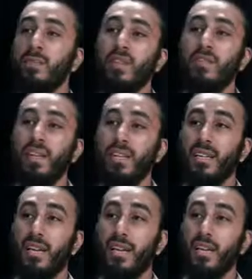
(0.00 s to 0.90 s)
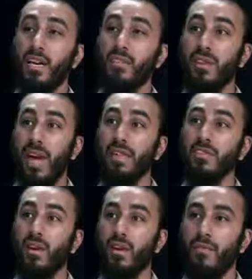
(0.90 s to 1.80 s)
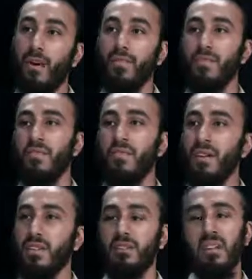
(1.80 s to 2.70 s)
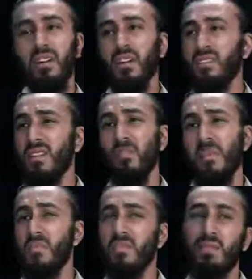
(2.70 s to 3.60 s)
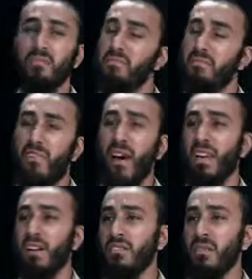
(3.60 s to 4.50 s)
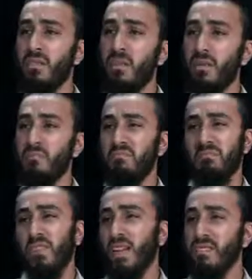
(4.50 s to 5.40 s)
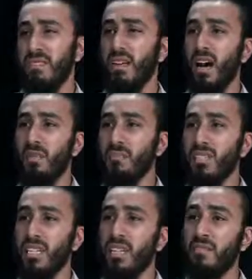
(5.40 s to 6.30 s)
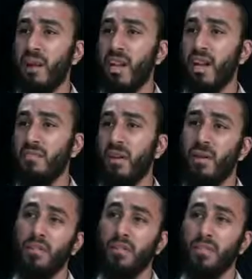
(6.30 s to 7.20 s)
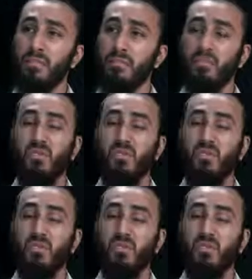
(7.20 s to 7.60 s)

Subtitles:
to believe in a creator of our universe. Some people say, fine, I agree with that, but that's it. I'm just going to live my life how I do.